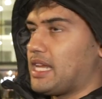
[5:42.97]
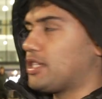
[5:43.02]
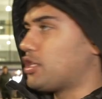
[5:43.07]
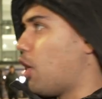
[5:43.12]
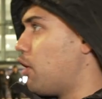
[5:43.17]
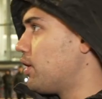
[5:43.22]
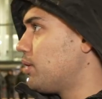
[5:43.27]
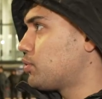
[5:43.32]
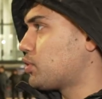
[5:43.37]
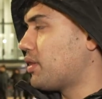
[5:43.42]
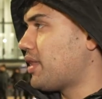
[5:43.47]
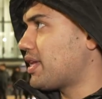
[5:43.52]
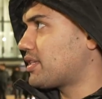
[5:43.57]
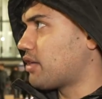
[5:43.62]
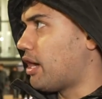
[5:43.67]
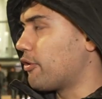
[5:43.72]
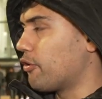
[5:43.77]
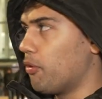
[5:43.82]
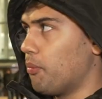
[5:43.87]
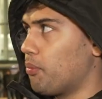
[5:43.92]
Tony was on that
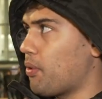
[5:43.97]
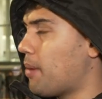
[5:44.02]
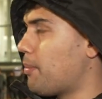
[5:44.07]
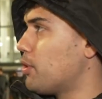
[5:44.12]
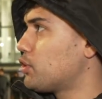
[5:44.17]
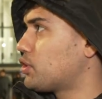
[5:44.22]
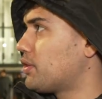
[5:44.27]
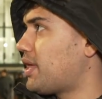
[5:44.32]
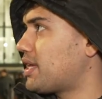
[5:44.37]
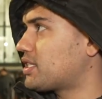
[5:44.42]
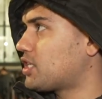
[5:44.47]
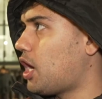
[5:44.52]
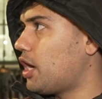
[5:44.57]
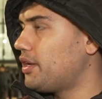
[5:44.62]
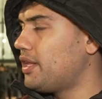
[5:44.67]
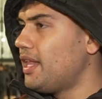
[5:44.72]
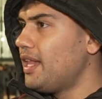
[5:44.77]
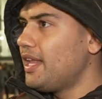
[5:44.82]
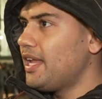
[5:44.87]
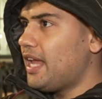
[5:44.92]
side or Mbeumo was on that
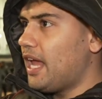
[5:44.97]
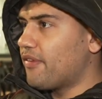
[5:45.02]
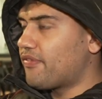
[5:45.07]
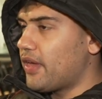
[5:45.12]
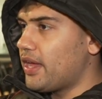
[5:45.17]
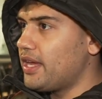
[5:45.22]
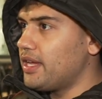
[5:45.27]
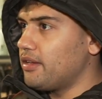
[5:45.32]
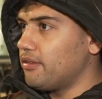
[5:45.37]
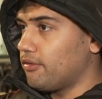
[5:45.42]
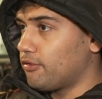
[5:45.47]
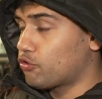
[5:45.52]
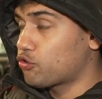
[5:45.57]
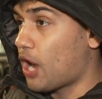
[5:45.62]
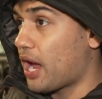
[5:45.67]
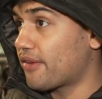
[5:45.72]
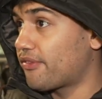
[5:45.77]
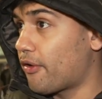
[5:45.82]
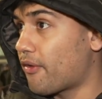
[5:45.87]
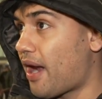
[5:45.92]
side, if they
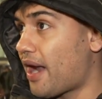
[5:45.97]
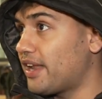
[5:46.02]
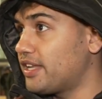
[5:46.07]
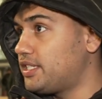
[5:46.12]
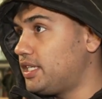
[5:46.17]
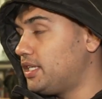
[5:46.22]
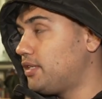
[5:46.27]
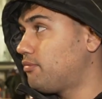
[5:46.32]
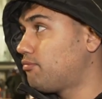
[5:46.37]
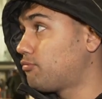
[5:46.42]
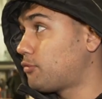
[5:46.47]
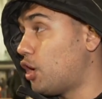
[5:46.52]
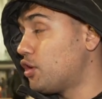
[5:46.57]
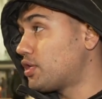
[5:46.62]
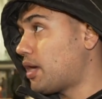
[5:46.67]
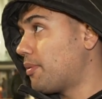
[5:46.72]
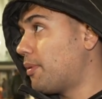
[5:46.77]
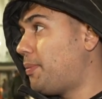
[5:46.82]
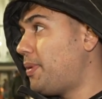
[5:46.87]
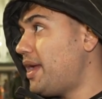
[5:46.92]
track Varane as he goes
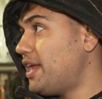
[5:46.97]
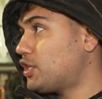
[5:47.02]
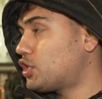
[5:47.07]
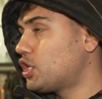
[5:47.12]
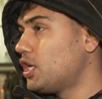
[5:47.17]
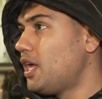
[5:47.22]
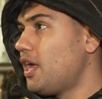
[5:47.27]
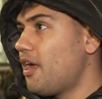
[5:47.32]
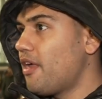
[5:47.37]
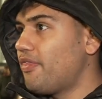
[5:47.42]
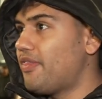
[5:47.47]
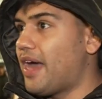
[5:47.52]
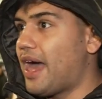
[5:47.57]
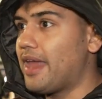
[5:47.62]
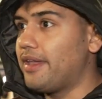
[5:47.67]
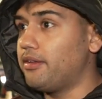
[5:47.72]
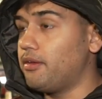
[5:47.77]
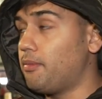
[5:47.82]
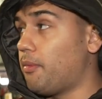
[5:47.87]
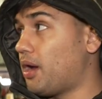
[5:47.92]
up the pitch,
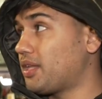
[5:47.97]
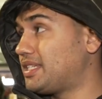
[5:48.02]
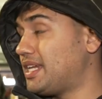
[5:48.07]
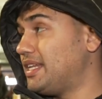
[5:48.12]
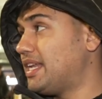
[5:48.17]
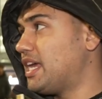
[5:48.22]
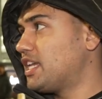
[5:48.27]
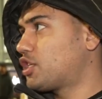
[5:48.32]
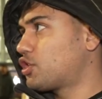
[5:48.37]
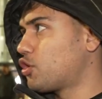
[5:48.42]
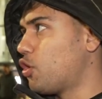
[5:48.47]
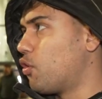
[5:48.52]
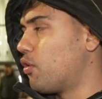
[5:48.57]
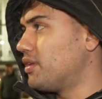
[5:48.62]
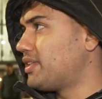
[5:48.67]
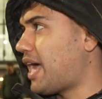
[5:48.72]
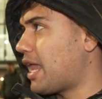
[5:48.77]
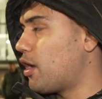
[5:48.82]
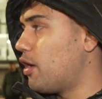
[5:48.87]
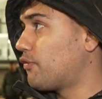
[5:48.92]
then Martinez, Shaw
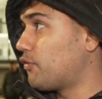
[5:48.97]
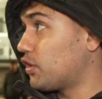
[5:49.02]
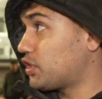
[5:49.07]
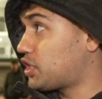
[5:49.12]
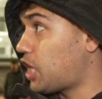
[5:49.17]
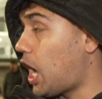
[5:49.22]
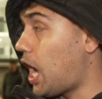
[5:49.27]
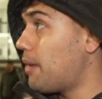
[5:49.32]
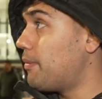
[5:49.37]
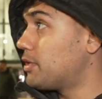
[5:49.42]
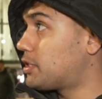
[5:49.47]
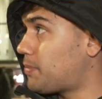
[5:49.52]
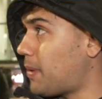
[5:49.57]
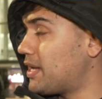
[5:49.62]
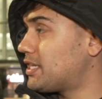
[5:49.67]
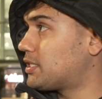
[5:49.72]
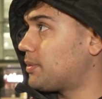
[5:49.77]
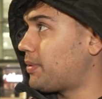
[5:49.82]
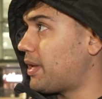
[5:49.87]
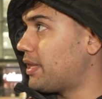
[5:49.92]
and Dallow have got time and
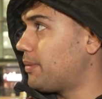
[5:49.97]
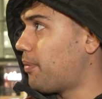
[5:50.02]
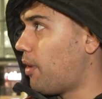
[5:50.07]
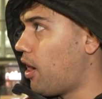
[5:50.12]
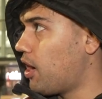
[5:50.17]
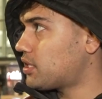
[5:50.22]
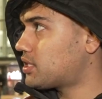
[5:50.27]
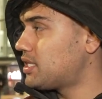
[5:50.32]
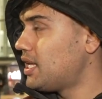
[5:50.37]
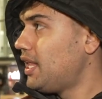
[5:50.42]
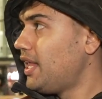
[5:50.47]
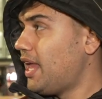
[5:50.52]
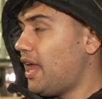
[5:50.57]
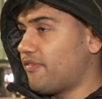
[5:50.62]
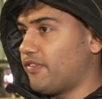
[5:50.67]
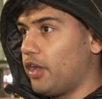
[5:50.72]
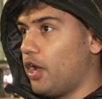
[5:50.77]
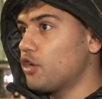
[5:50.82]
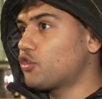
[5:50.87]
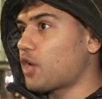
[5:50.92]
space to play the pass.
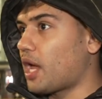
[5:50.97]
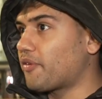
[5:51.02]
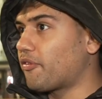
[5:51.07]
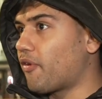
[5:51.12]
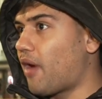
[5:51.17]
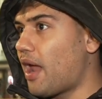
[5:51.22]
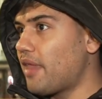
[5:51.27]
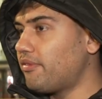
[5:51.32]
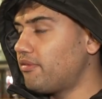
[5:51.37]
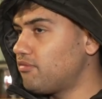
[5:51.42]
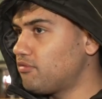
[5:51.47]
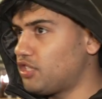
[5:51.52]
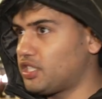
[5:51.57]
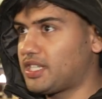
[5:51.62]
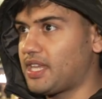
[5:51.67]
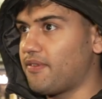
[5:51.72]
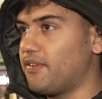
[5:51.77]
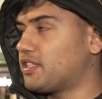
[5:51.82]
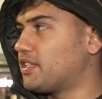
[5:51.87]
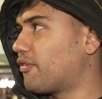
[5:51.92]
If they don't track Varane, just
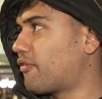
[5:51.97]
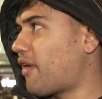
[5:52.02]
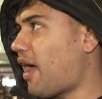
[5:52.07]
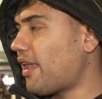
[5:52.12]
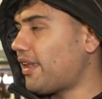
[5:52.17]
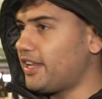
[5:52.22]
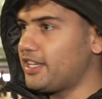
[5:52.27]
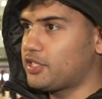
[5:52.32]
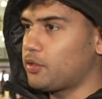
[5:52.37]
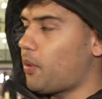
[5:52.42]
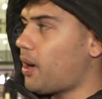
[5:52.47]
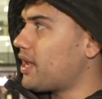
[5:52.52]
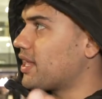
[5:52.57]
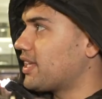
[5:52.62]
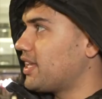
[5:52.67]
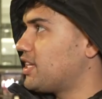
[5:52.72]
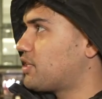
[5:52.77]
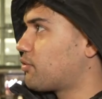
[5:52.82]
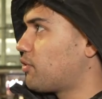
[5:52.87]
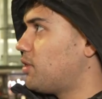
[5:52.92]
give it to Varane and he's away.
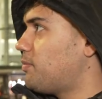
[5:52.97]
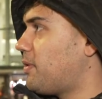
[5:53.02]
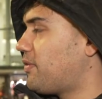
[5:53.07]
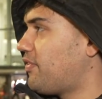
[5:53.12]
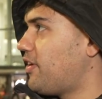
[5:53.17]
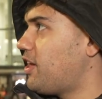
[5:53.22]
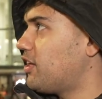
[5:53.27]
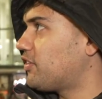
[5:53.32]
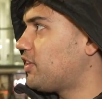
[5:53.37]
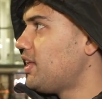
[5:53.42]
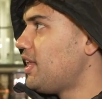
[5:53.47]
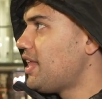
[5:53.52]
He's through the midfield.